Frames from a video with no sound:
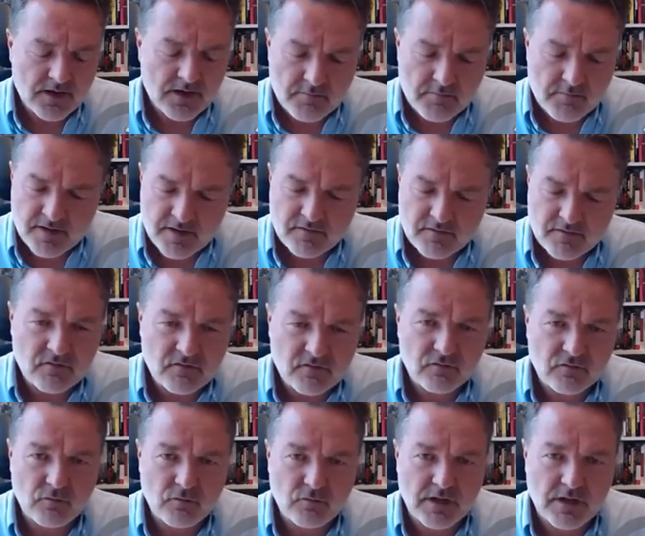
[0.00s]
he
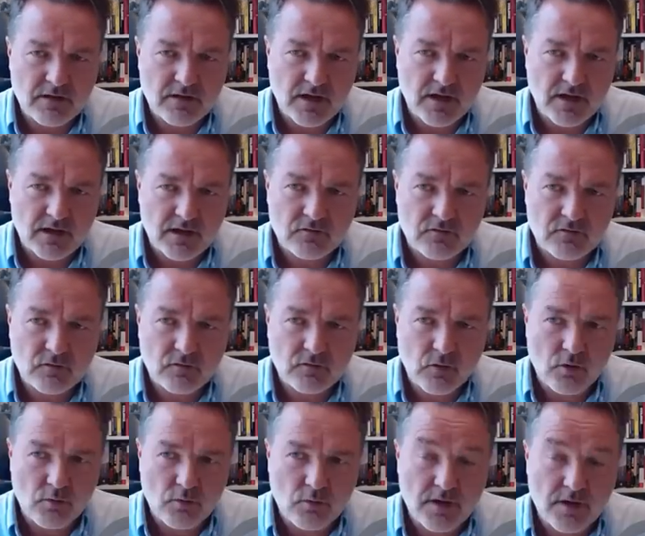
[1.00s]
mentioned to me that, they
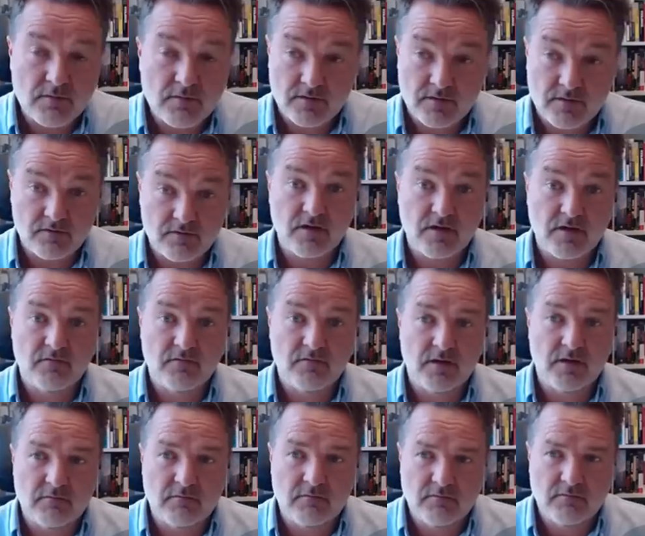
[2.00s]
were
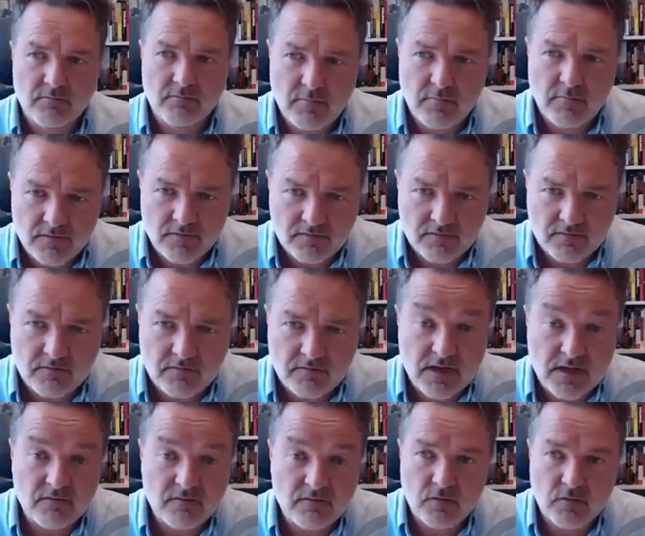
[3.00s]
receiving
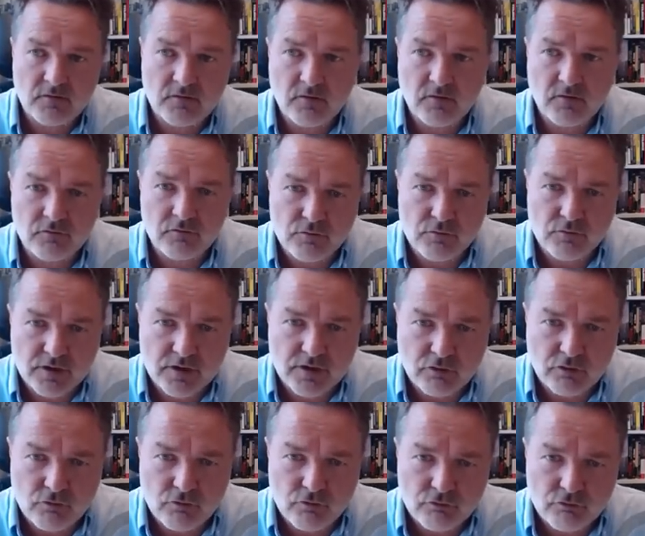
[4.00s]
massive influx of new
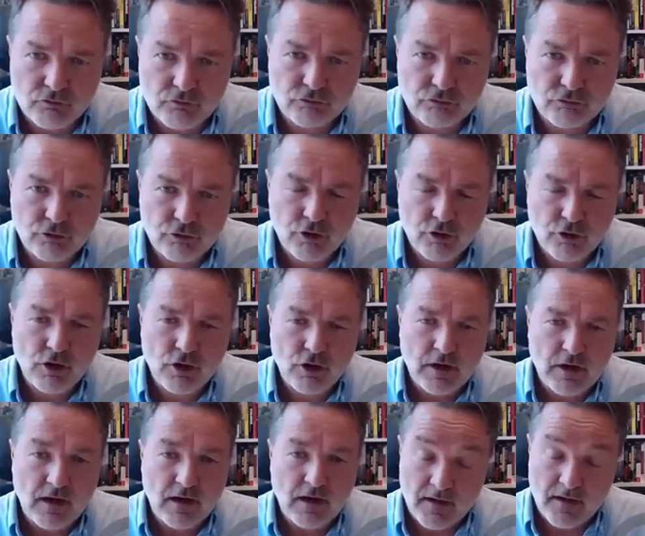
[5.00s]
recruits.
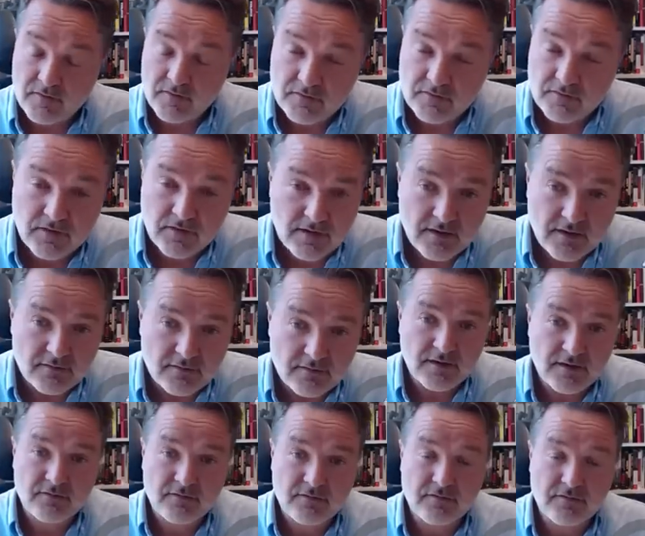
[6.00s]
And he said,
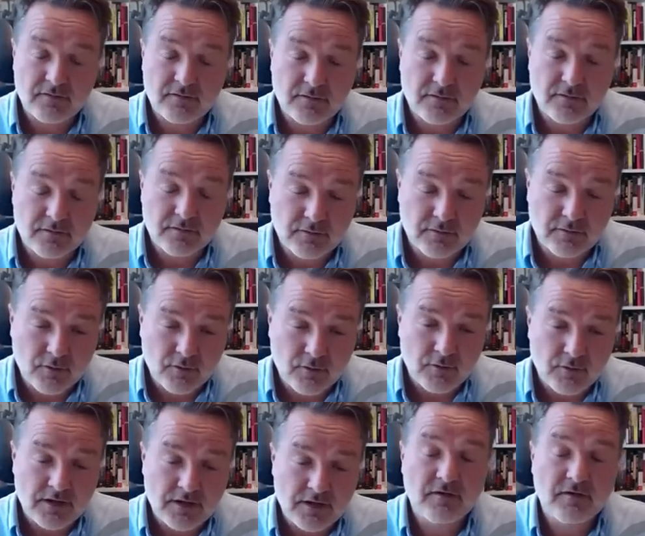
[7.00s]
it's
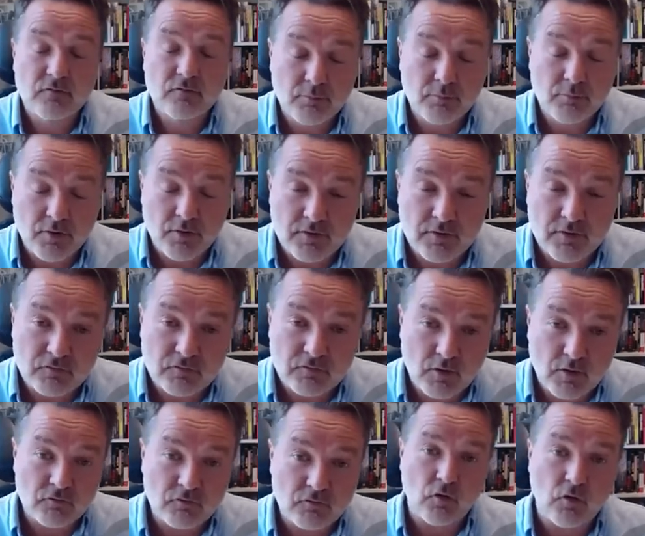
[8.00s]
a surprise
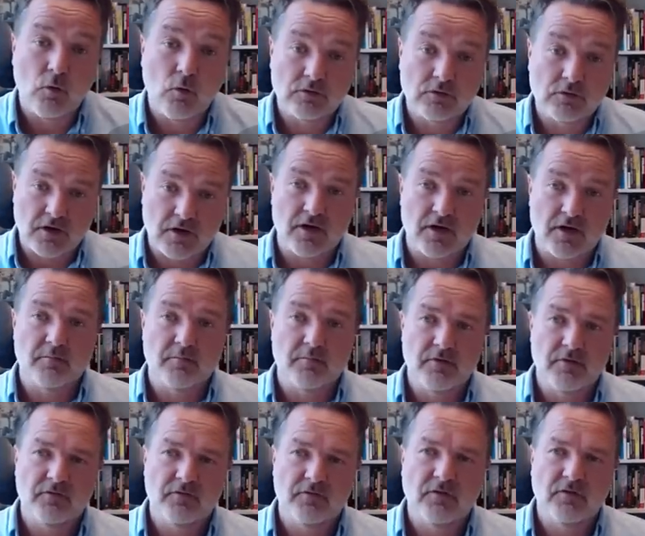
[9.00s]
to us
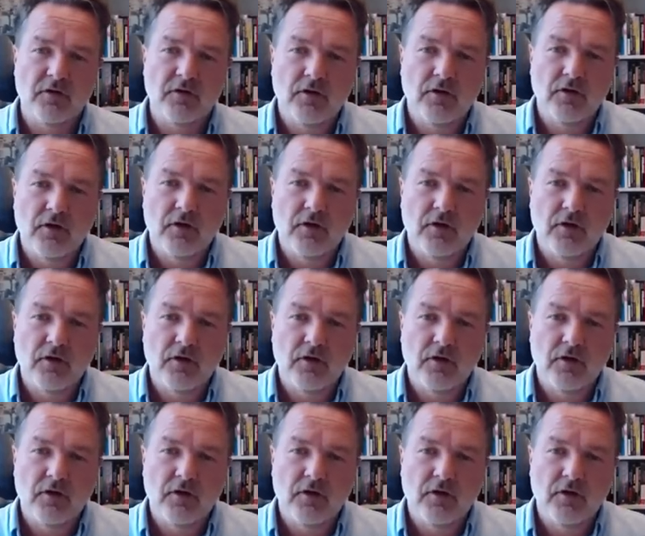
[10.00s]
old-timers